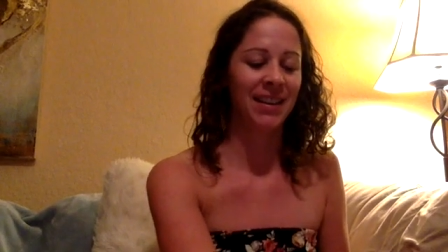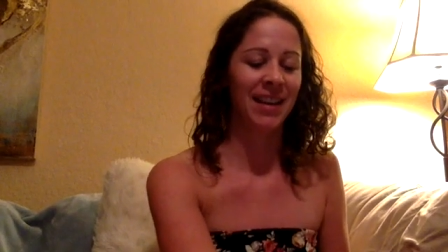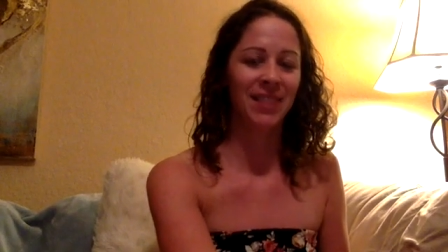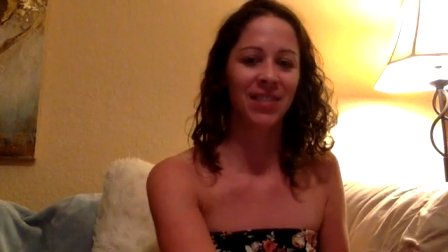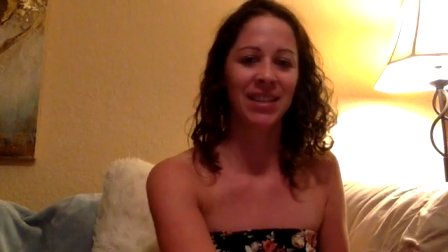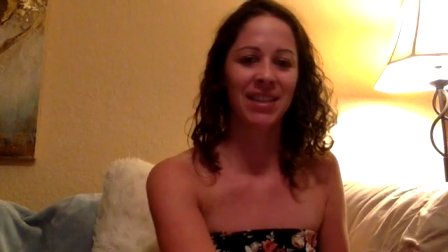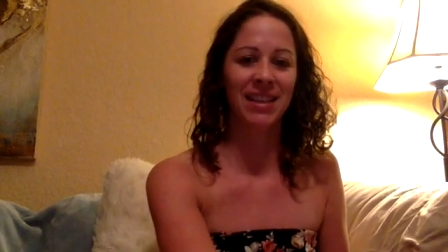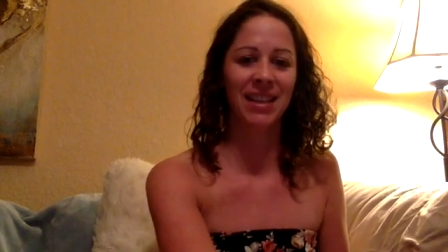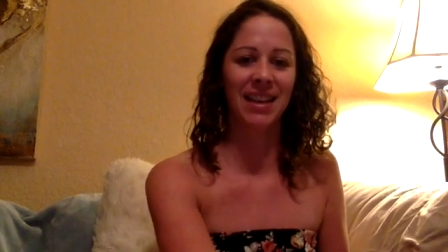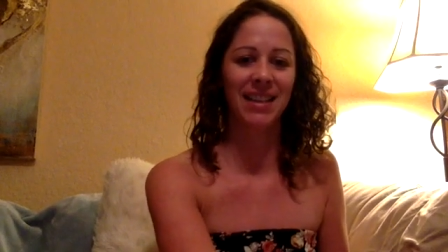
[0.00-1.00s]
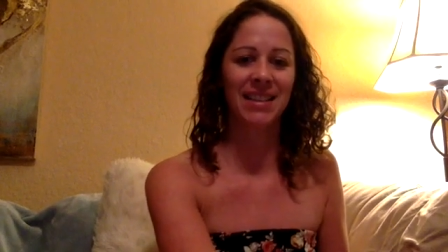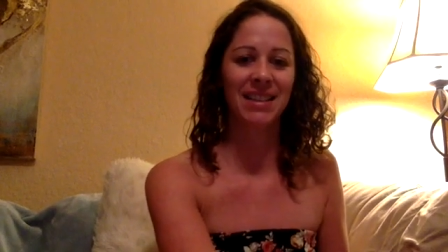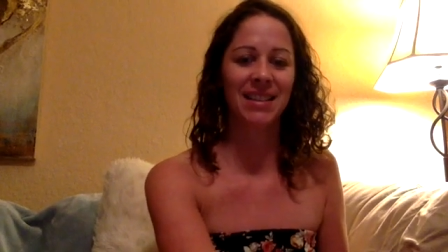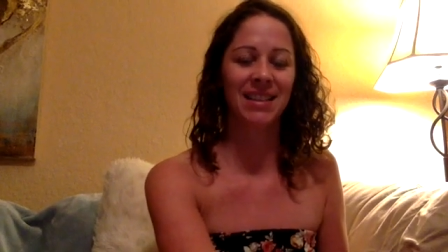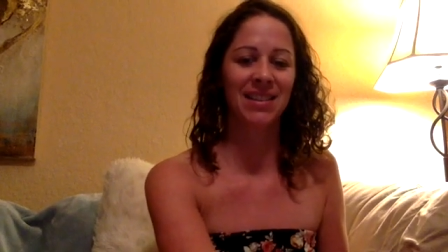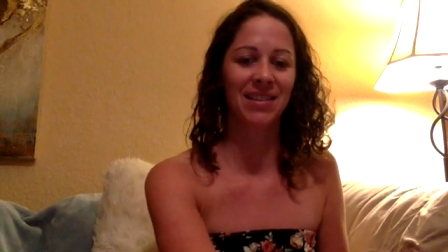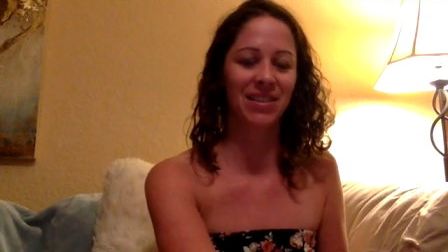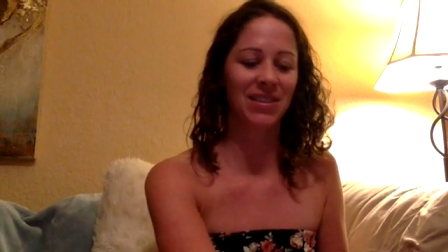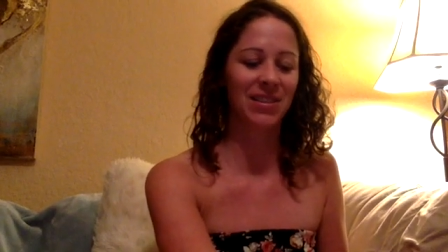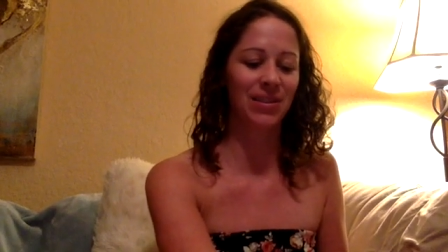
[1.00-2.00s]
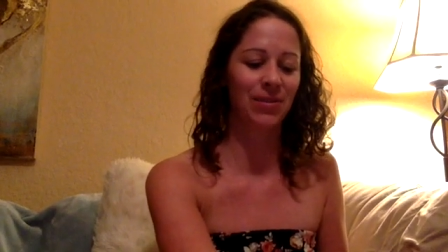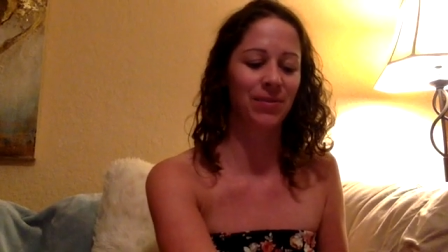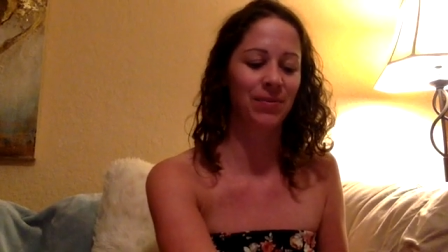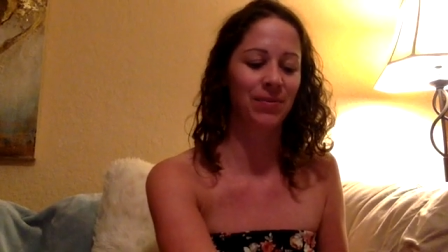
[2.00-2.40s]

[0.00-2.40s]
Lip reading: Thanks for listening, guys. Talk to you soon.